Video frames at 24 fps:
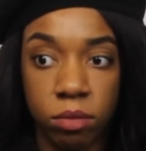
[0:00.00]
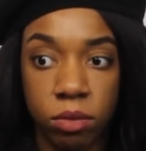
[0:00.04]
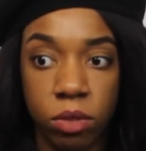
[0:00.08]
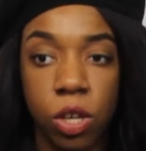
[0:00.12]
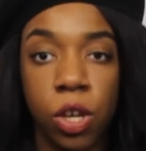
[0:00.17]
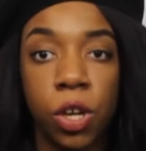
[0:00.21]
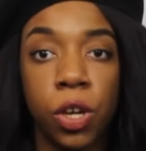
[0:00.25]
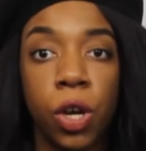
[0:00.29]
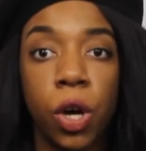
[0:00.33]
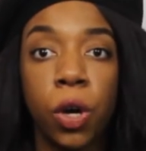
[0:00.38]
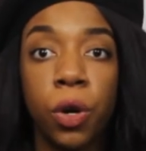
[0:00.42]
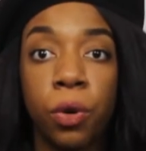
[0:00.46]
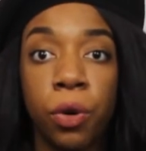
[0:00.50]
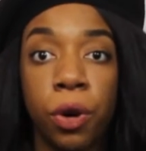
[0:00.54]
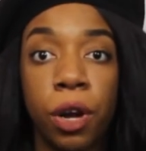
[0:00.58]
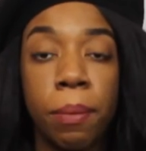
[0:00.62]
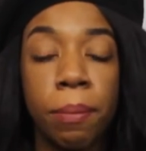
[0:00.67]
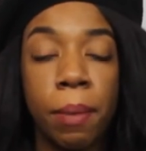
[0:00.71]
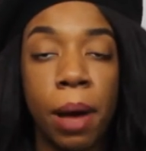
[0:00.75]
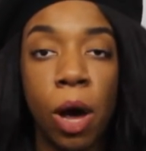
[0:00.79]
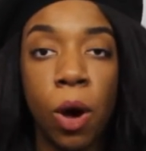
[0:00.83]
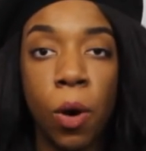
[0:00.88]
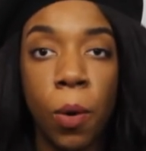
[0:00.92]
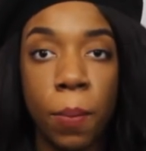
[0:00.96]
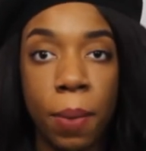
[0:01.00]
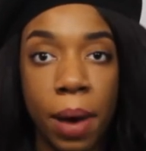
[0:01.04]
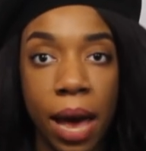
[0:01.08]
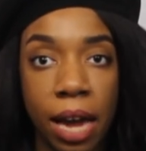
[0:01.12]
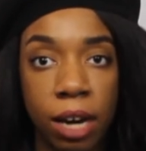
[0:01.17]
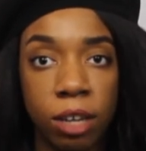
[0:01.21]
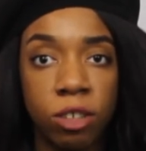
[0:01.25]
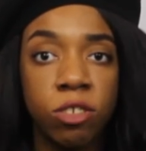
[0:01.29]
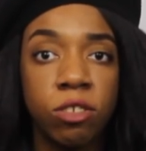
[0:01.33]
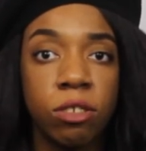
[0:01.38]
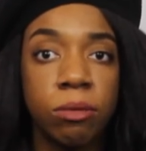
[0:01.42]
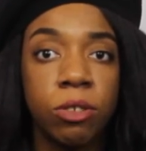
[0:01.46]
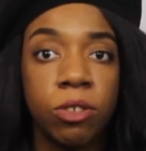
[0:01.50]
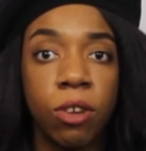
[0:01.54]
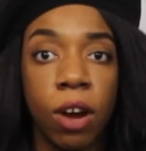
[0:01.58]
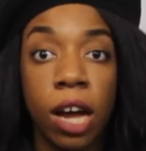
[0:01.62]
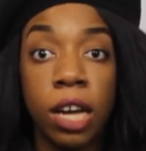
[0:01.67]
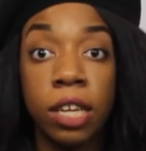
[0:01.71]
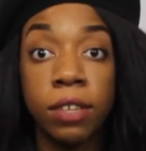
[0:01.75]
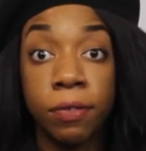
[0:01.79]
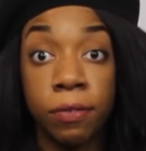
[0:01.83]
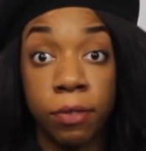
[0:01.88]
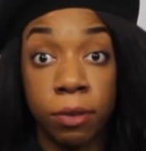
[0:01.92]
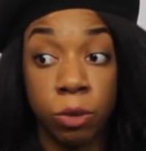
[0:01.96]
you know, create my own patterns from
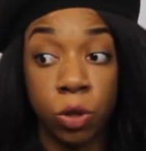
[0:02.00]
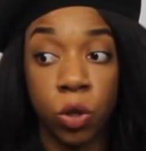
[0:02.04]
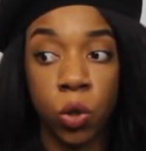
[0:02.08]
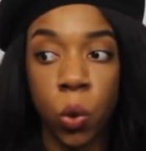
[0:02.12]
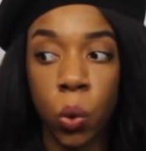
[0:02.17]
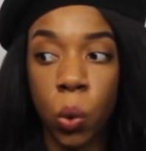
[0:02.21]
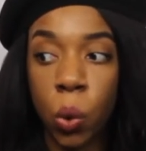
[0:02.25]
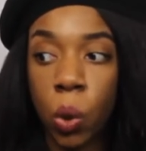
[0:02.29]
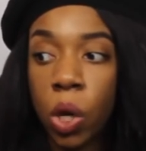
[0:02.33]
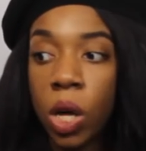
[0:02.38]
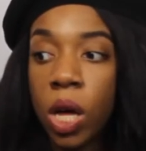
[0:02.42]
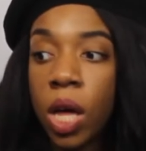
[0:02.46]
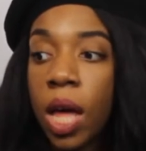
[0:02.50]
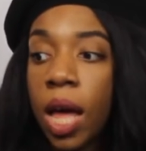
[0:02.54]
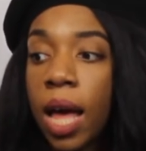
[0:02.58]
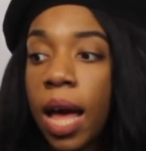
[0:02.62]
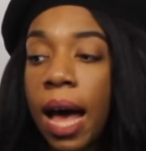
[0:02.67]
scratch from school.